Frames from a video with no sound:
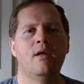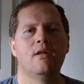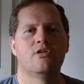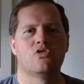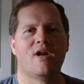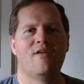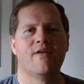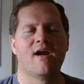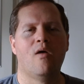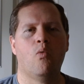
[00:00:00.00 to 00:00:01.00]
to try to
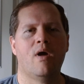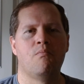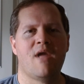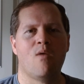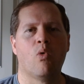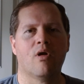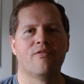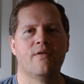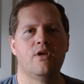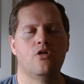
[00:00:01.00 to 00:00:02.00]
figure out what may work
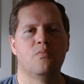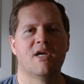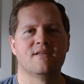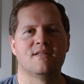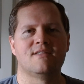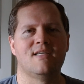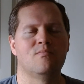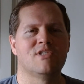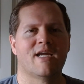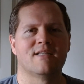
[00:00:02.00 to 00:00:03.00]
for you, because it
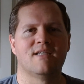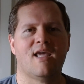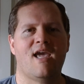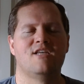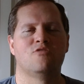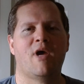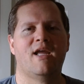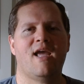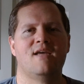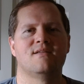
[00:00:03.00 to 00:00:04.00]
seems like it's a
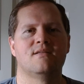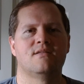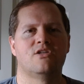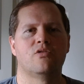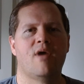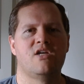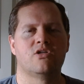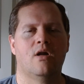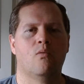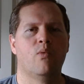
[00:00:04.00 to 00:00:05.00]
case-by-case
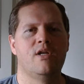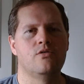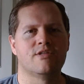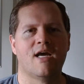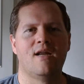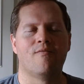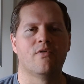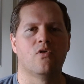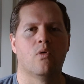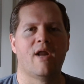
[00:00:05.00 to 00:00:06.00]
situation on when you signed up
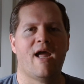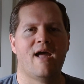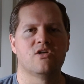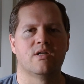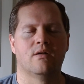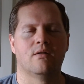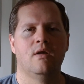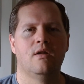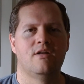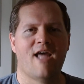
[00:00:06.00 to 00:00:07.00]
for DoorDash and
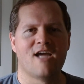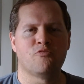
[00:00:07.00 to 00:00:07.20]
Dash